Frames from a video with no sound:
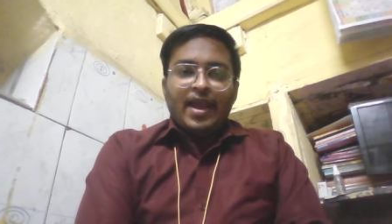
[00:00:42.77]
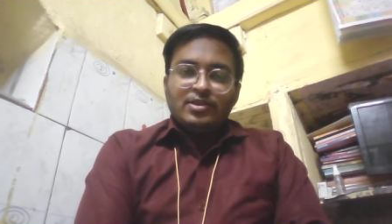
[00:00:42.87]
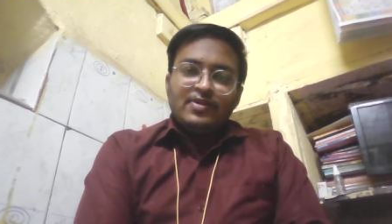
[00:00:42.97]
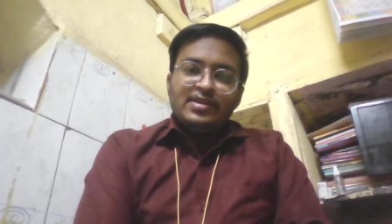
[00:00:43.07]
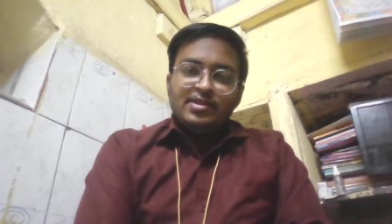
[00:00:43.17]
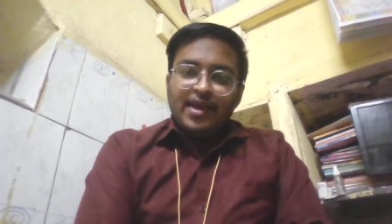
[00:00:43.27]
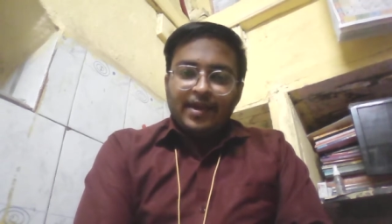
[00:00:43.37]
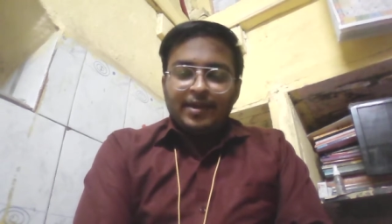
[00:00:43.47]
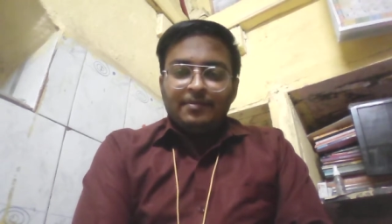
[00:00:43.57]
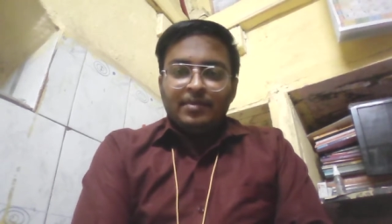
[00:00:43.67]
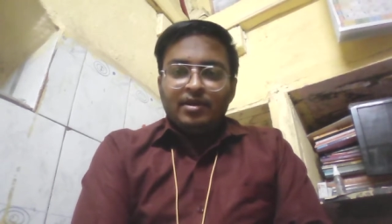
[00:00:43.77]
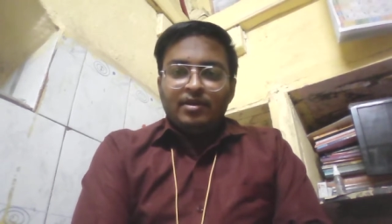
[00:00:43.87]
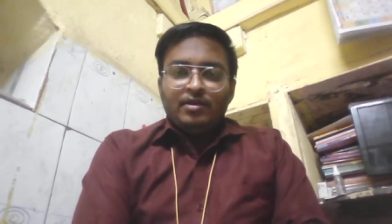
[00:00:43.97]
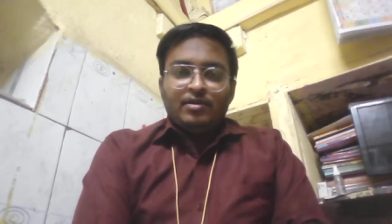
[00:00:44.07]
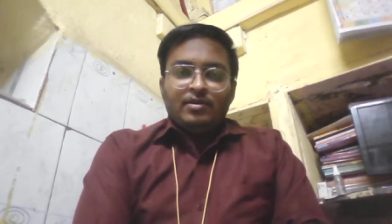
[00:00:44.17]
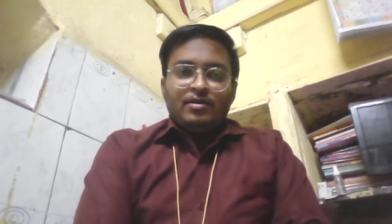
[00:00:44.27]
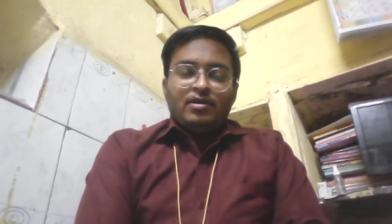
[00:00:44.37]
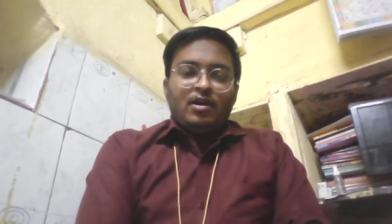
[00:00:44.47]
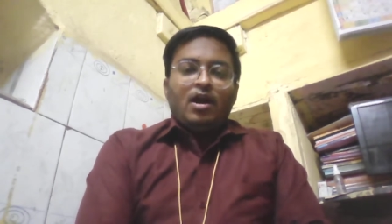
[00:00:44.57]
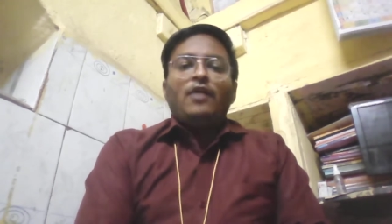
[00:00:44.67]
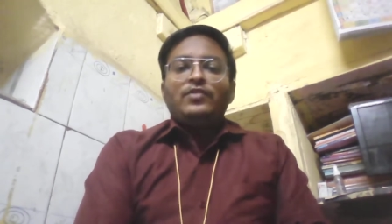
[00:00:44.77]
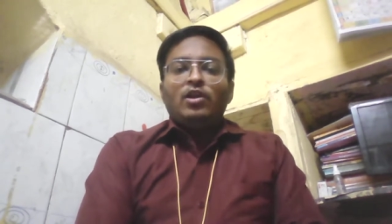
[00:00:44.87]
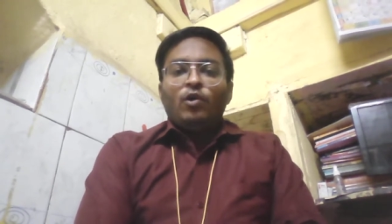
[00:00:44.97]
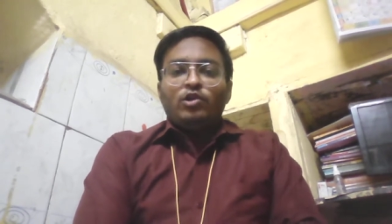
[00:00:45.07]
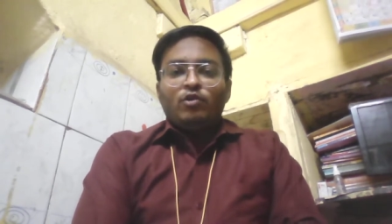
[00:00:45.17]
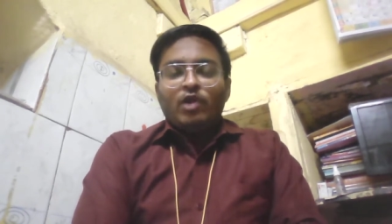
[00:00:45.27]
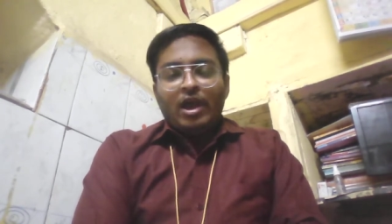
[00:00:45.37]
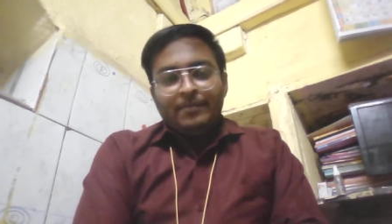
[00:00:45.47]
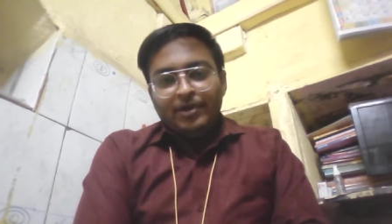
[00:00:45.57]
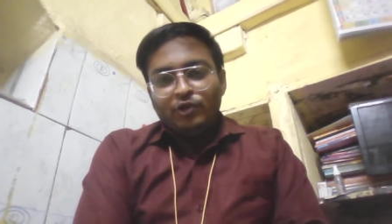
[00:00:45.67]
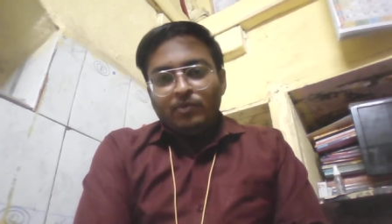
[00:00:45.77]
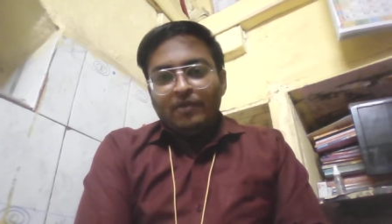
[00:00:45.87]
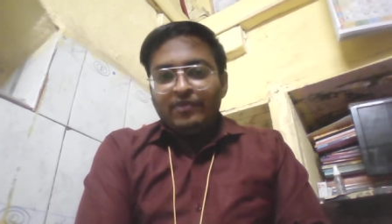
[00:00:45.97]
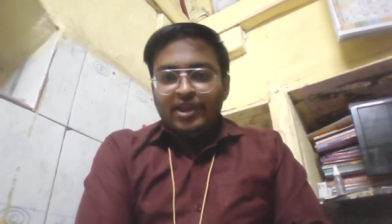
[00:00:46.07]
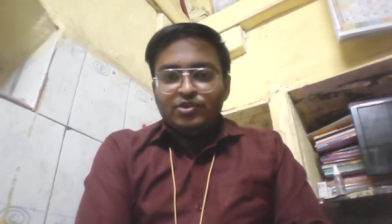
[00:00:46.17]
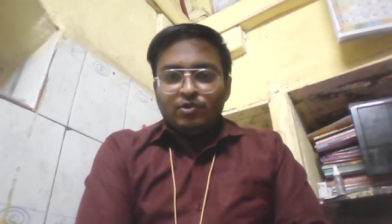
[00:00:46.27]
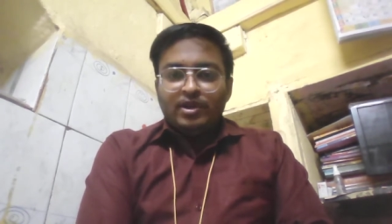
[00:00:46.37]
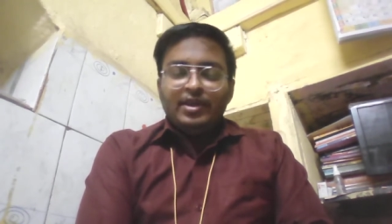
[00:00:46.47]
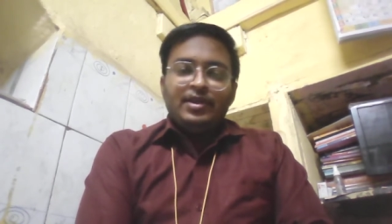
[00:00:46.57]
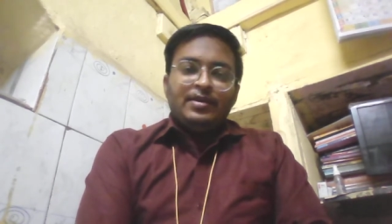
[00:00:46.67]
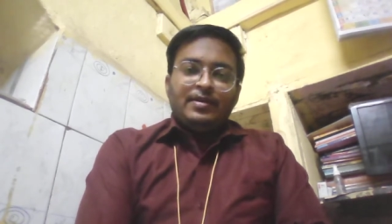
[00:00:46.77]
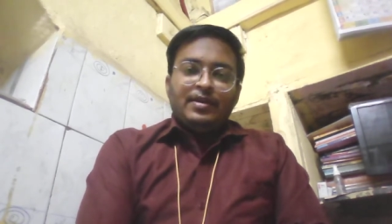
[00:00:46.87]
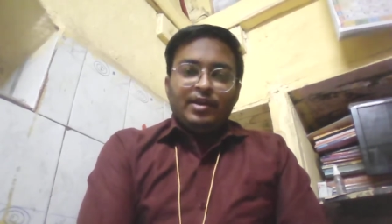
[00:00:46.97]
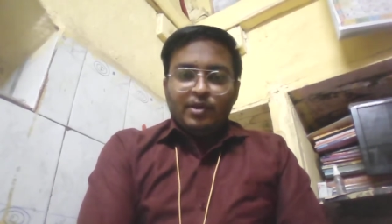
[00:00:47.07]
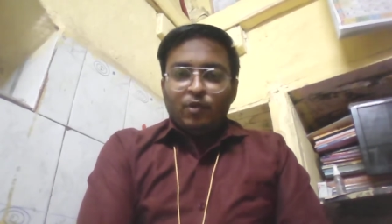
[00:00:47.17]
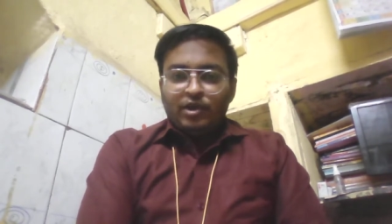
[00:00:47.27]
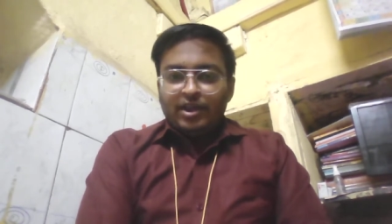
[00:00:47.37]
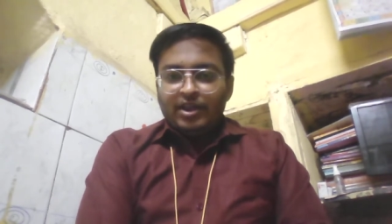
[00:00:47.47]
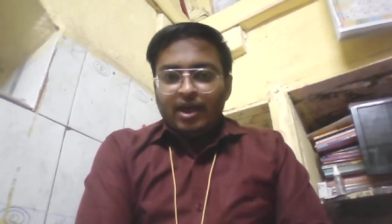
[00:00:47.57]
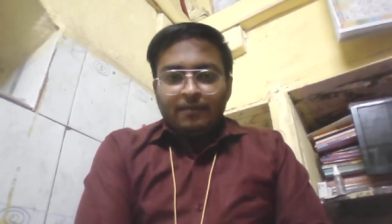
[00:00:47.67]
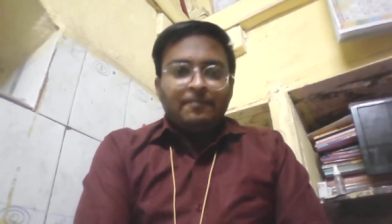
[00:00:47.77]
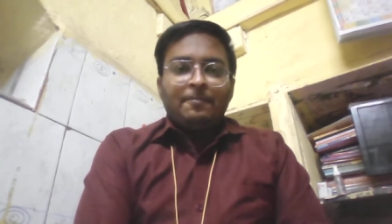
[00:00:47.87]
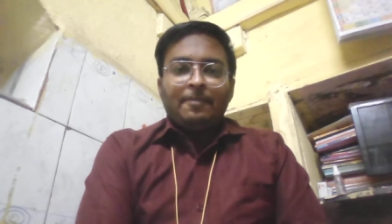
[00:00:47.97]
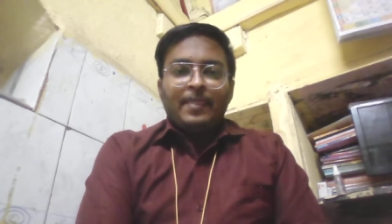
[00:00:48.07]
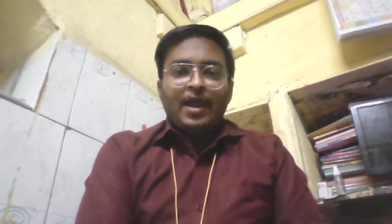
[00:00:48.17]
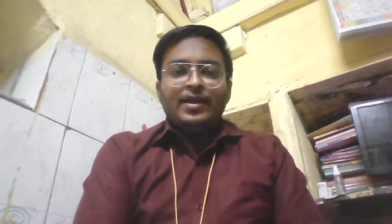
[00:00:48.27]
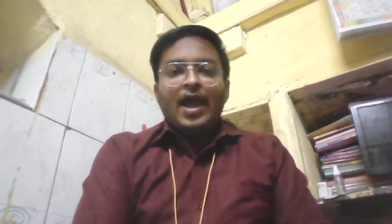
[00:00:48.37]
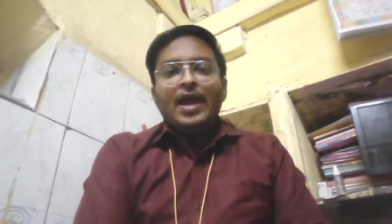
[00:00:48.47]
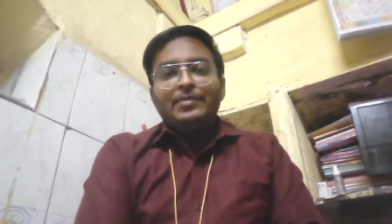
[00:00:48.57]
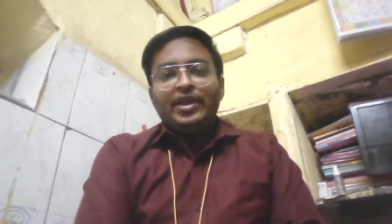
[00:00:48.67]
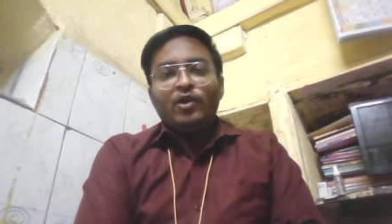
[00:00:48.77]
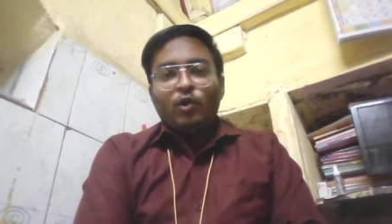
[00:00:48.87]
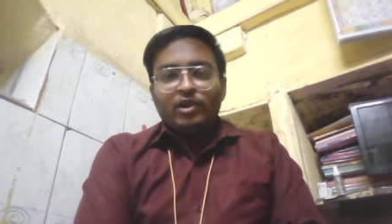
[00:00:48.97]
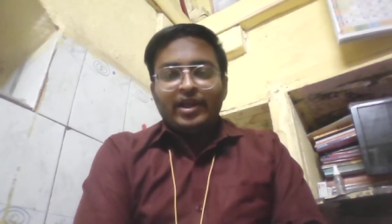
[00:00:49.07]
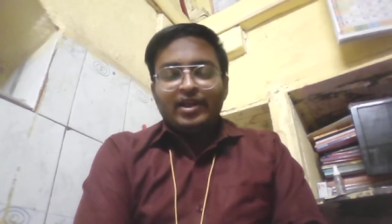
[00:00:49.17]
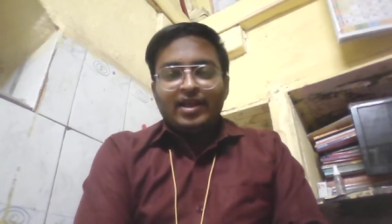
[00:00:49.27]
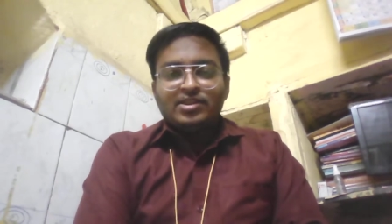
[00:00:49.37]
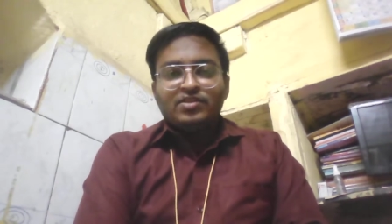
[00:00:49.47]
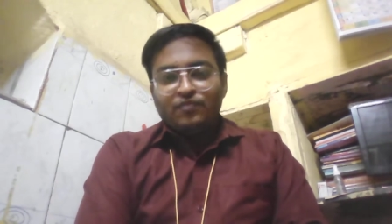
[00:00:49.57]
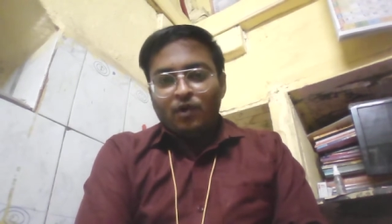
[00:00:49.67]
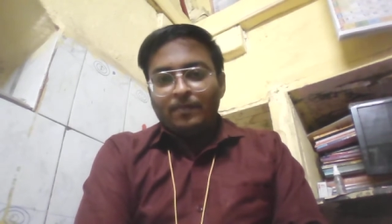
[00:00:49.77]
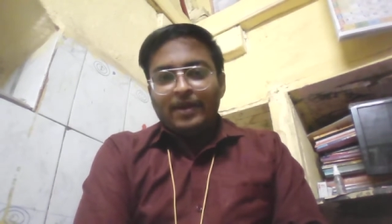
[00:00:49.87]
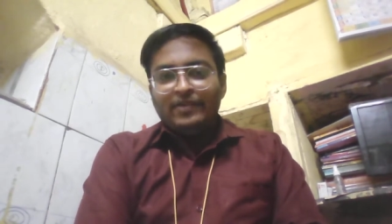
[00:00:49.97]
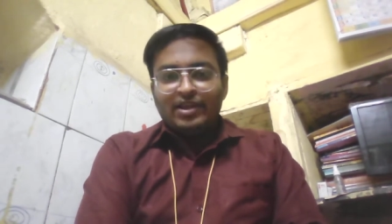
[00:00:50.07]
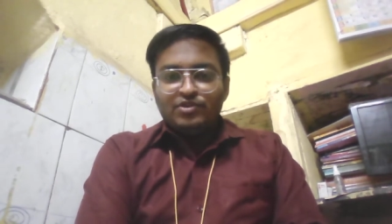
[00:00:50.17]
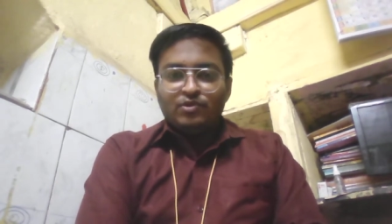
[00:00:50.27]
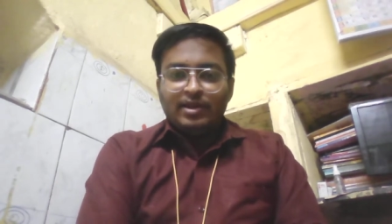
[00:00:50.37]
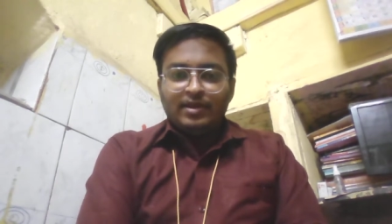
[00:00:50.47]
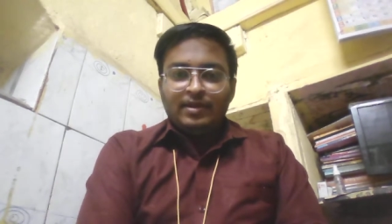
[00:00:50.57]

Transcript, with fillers: as well as in academy. After lockdown, I have been to my village only in remote area and I am taking online classes from my village only.